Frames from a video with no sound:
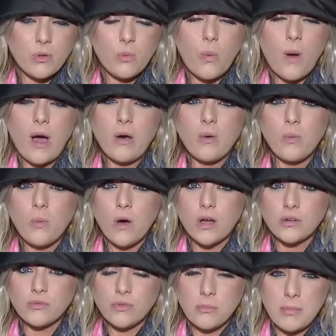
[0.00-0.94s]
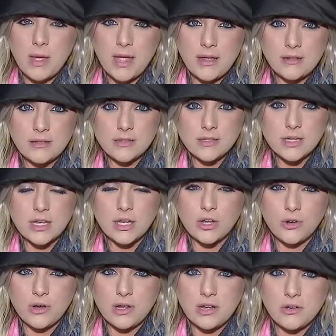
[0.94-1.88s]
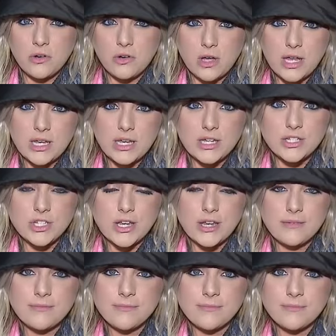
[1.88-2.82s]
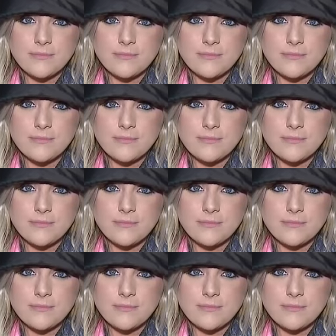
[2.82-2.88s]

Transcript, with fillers: while one remains in critical condition.